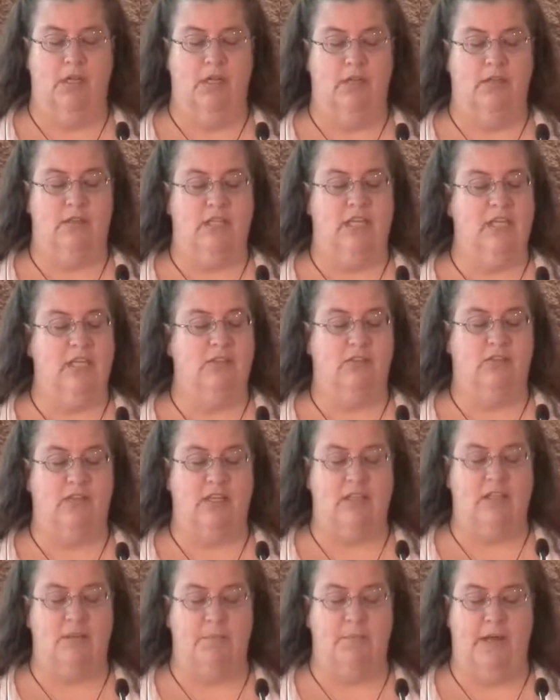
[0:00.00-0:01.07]
Things
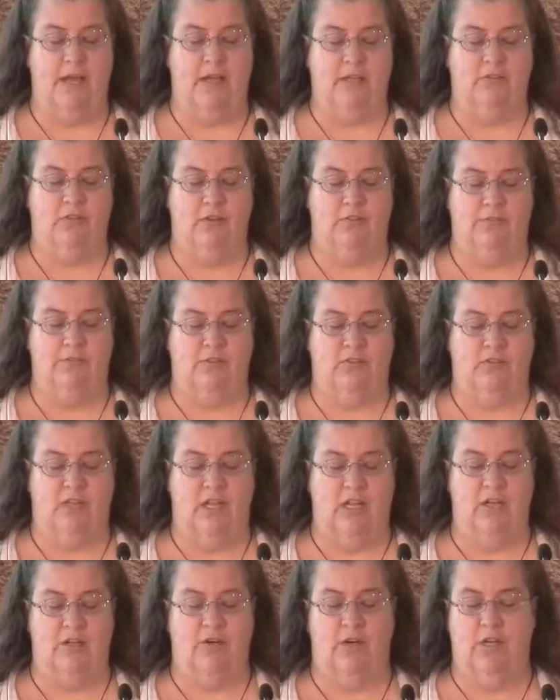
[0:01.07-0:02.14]
like the Passover
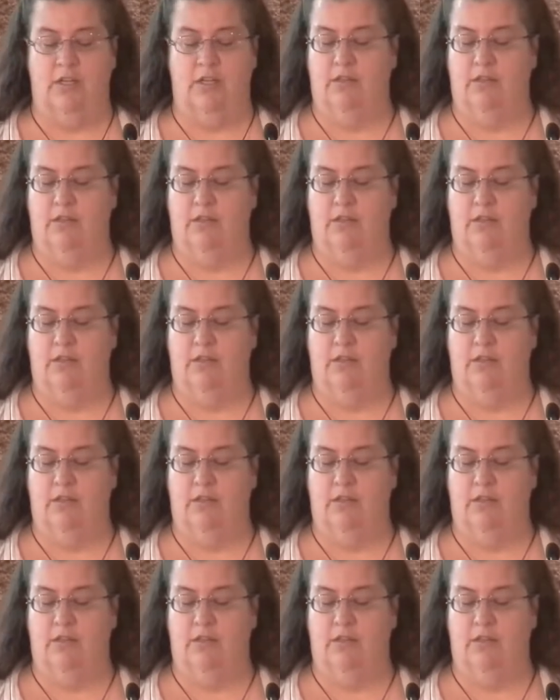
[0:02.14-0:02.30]
Seder and the